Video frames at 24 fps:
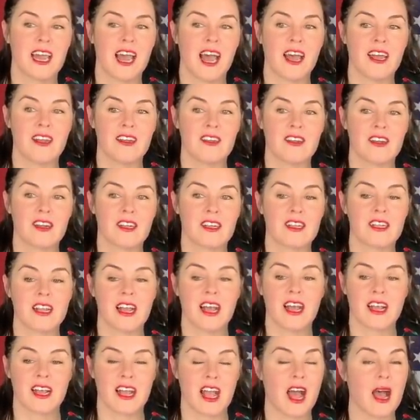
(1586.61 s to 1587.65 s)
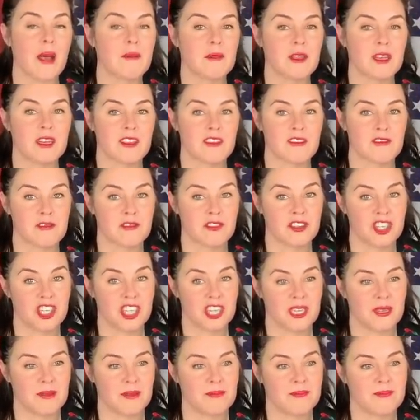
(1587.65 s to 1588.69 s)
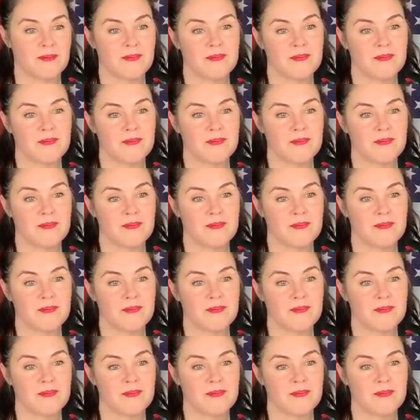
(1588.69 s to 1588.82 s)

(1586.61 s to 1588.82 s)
under a communist regime.